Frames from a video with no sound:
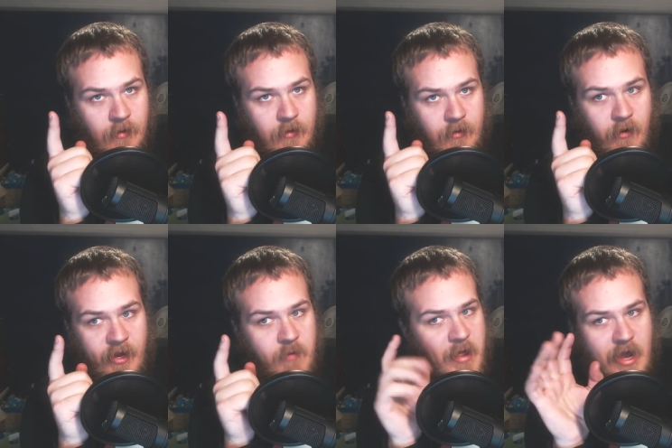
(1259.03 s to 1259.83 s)
You know, I
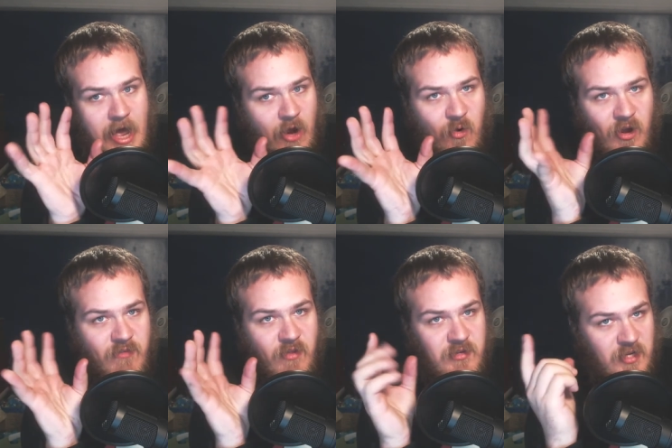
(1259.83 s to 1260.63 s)
can make high quality
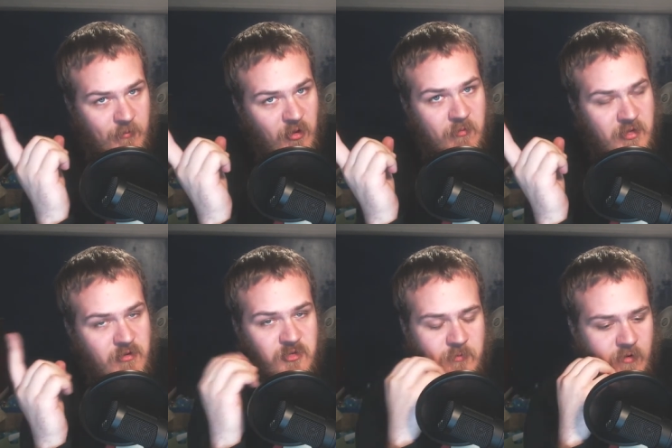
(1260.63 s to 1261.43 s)
videos and upload them to
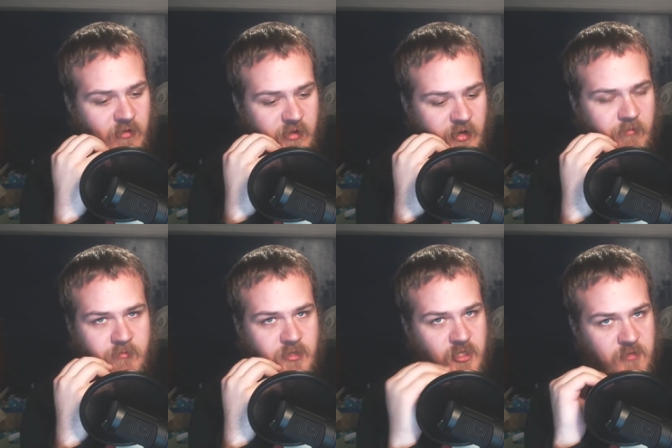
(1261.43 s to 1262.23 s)
YouTube and everything.
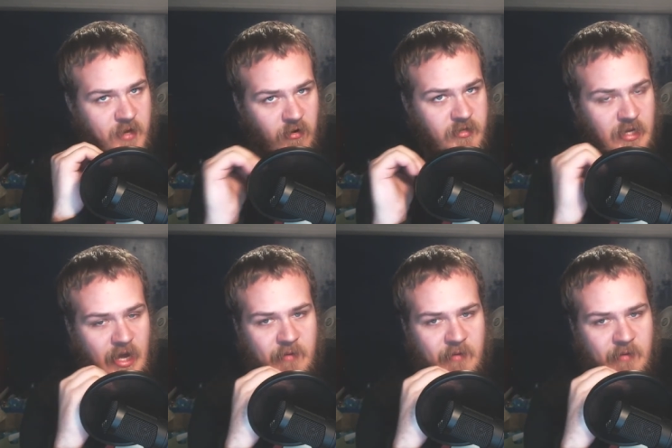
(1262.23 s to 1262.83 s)
It's just a matter of time.